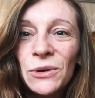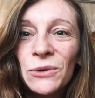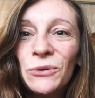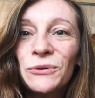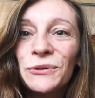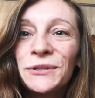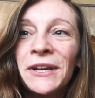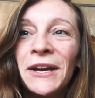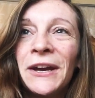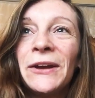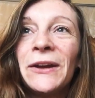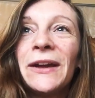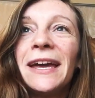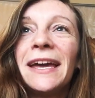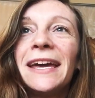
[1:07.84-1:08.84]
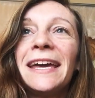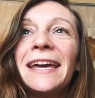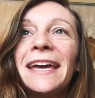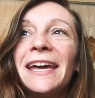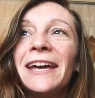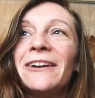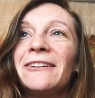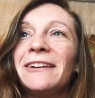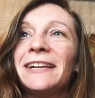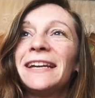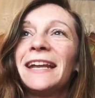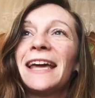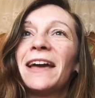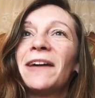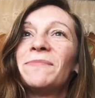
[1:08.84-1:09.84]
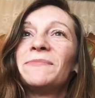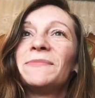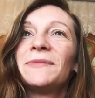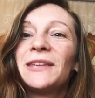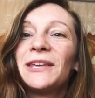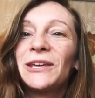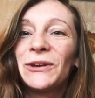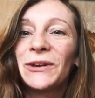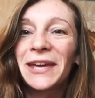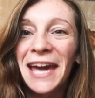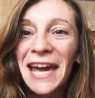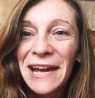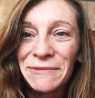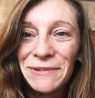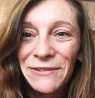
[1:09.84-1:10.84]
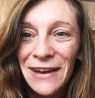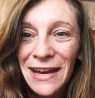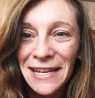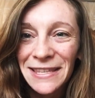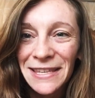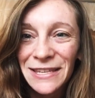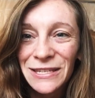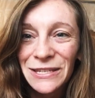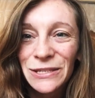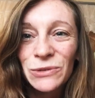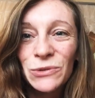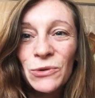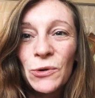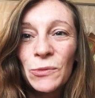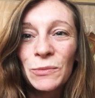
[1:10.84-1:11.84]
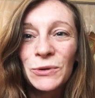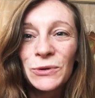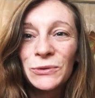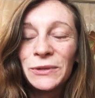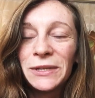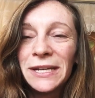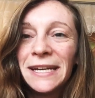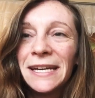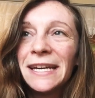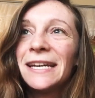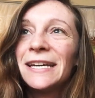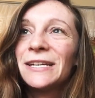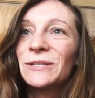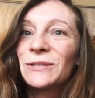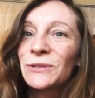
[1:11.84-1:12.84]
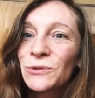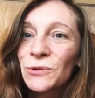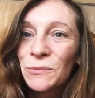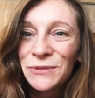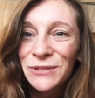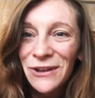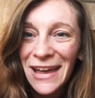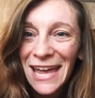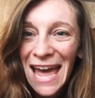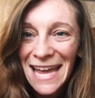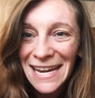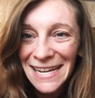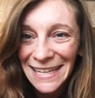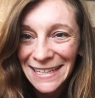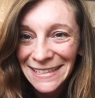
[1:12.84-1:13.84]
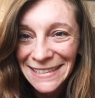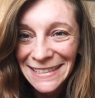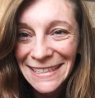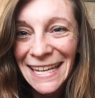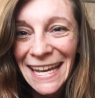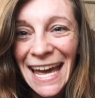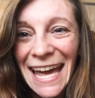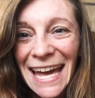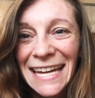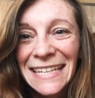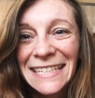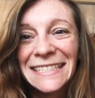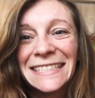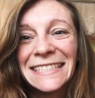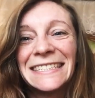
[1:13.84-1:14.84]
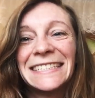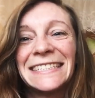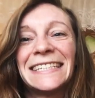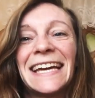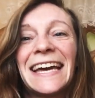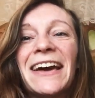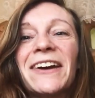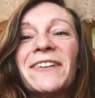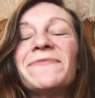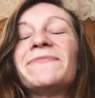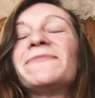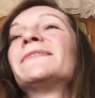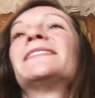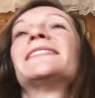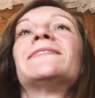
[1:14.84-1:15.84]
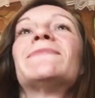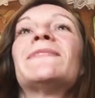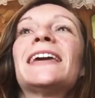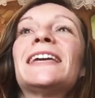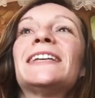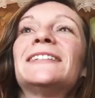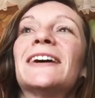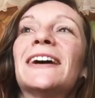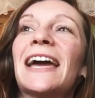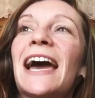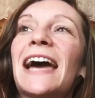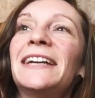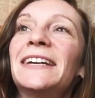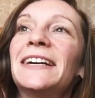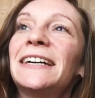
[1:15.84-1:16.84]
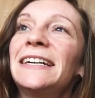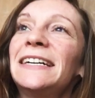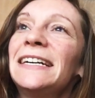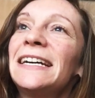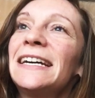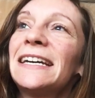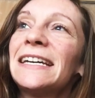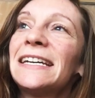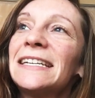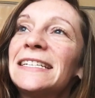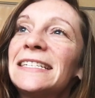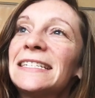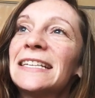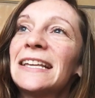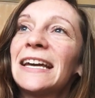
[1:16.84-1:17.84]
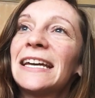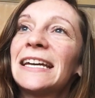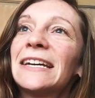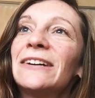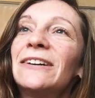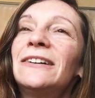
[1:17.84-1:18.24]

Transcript: also here in the UK, we've had this storm called Storm Diana, and to me Diana is like,